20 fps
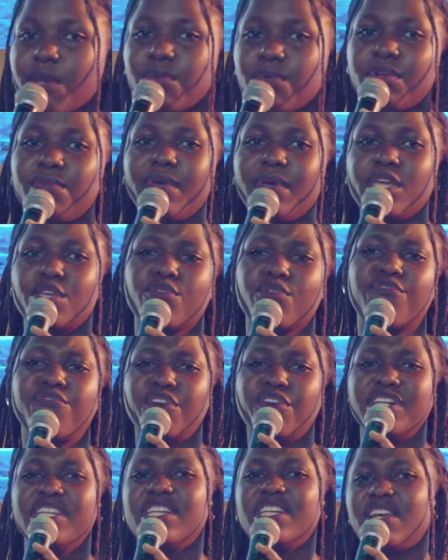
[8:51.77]
He will make you
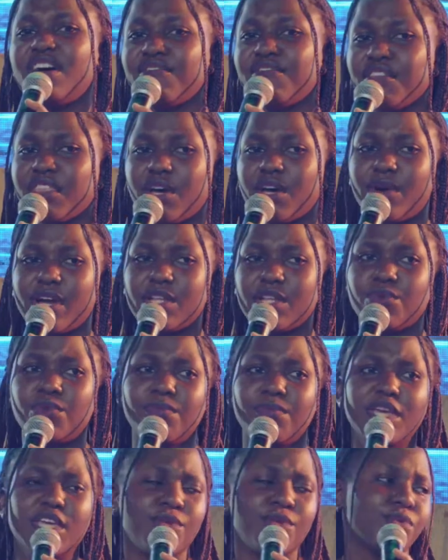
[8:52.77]
fall in love with the word.
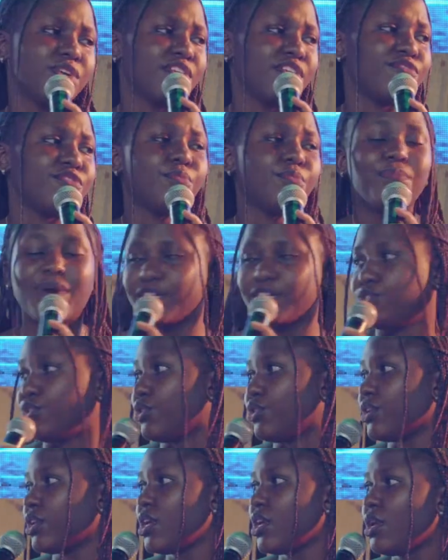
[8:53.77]
He will give you
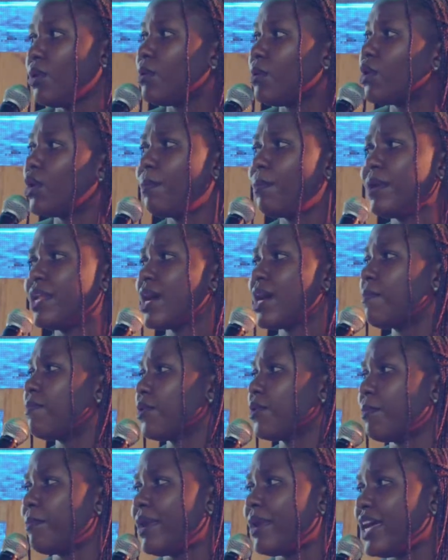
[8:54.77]
passion. He will open up
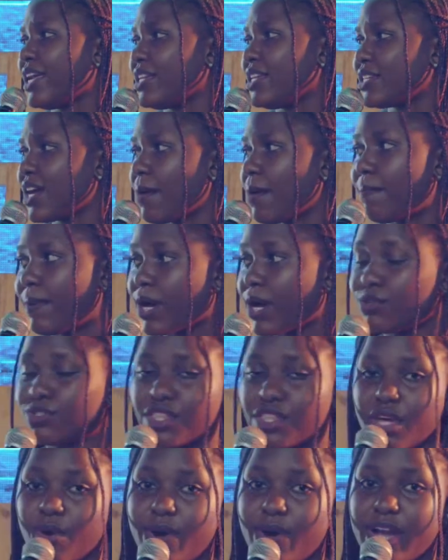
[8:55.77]
your mind about
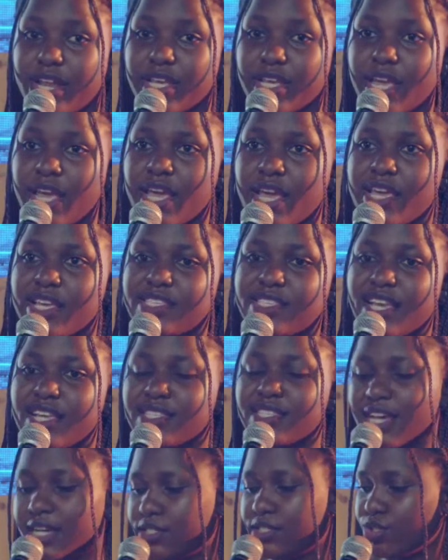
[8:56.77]
the word. He
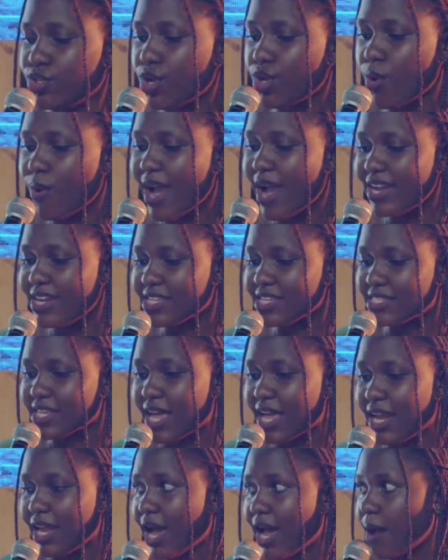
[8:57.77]
says that your word is
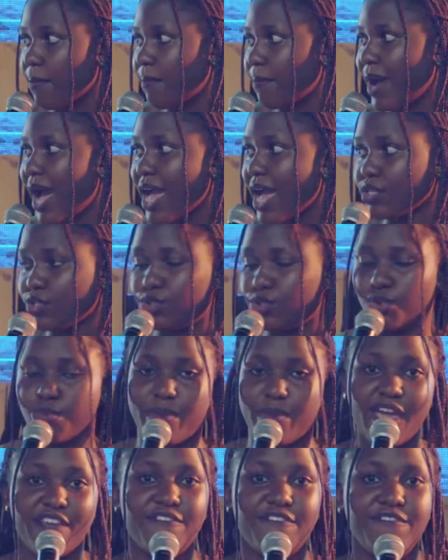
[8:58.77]
a lamp unto
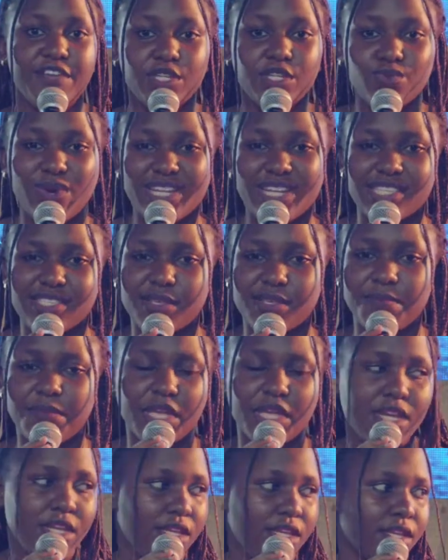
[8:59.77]
my feet. What is he
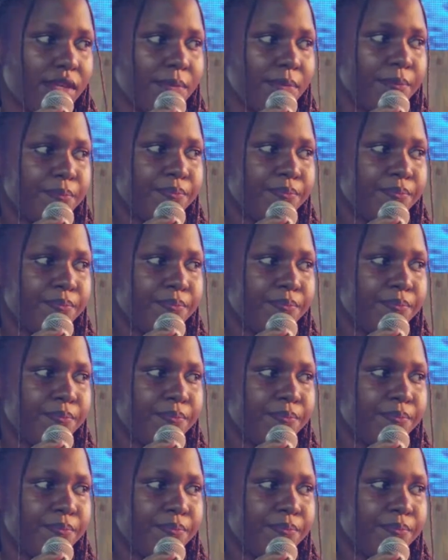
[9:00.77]
meaning?